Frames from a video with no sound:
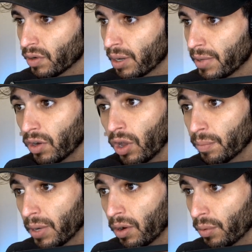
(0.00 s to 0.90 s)
I make all of
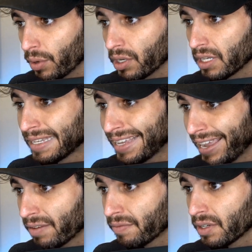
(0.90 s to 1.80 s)
my artwork in
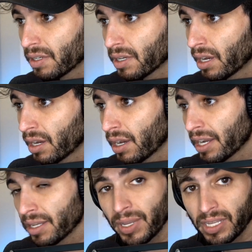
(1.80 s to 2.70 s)
Canva. Uh, I
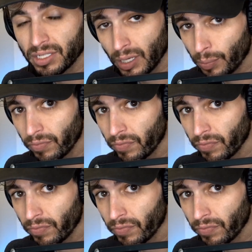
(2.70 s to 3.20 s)
can make a separate